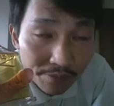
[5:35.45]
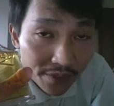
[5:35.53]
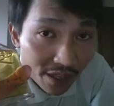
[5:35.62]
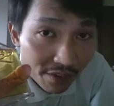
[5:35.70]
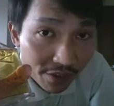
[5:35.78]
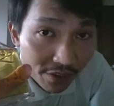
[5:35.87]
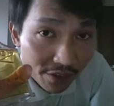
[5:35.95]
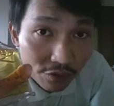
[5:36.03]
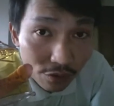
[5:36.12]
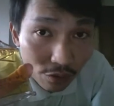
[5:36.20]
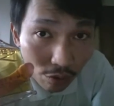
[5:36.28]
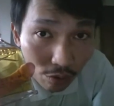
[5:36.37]

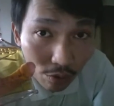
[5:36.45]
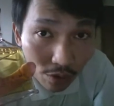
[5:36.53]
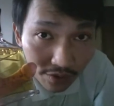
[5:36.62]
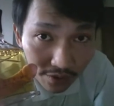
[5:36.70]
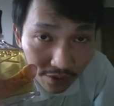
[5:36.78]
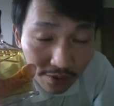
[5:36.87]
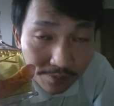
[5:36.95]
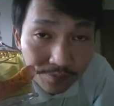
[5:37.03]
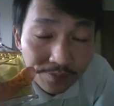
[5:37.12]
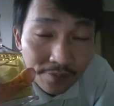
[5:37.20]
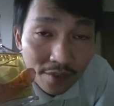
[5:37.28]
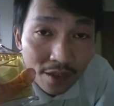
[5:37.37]
Davidoff's Cool Water,
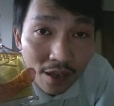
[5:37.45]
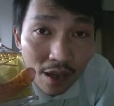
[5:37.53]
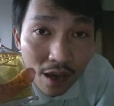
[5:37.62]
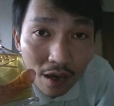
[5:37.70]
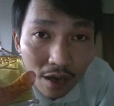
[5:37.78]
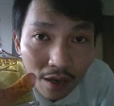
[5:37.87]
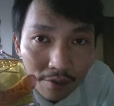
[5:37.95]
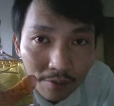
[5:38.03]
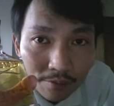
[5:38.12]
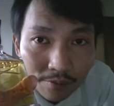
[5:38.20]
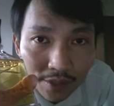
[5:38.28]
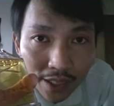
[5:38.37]

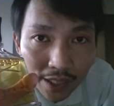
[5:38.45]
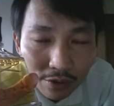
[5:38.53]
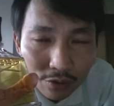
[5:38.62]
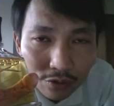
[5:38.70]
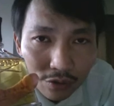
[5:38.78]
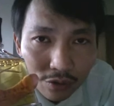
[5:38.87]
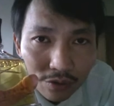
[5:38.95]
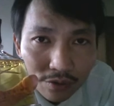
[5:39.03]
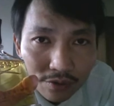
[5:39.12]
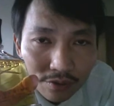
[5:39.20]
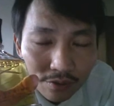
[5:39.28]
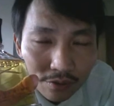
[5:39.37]
and also